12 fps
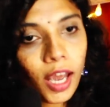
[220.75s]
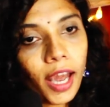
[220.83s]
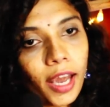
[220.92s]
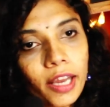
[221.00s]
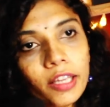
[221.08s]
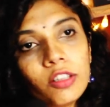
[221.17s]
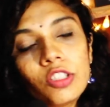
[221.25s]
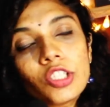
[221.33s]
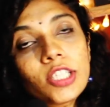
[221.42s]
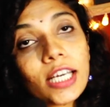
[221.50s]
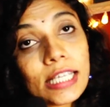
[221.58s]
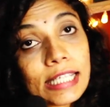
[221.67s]
and
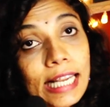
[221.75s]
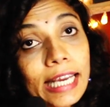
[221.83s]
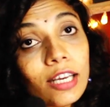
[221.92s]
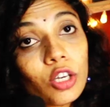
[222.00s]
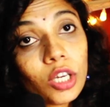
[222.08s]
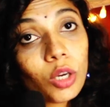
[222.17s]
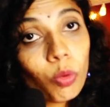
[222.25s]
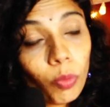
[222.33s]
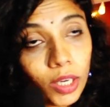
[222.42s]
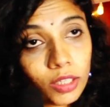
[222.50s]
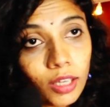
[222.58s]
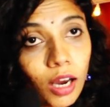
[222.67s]
texts like Rig
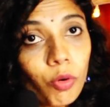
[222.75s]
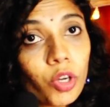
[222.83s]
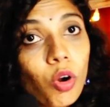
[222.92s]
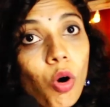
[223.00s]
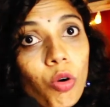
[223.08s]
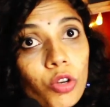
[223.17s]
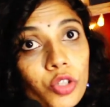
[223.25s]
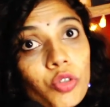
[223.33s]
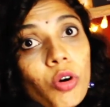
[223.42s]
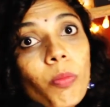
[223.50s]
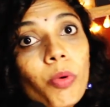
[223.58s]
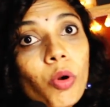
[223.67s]
Veda were
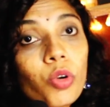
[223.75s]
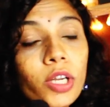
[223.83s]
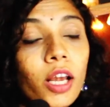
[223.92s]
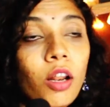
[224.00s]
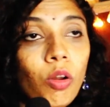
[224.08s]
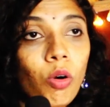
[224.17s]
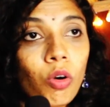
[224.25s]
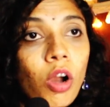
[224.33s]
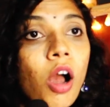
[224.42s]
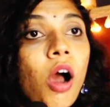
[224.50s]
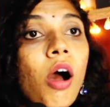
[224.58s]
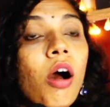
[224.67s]
also brought along
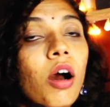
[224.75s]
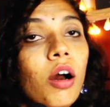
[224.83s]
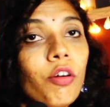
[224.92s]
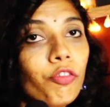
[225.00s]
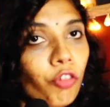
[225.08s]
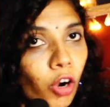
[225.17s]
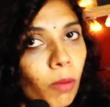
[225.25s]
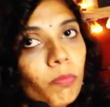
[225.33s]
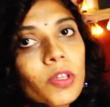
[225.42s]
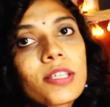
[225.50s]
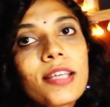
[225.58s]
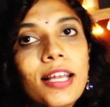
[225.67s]

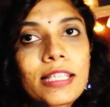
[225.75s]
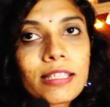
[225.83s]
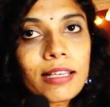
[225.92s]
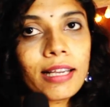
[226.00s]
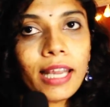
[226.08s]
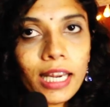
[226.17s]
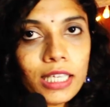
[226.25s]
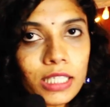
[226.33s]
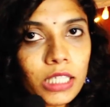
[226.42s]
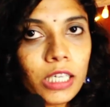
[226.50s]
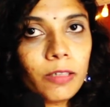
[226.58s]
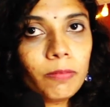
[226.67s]
from Central Asia.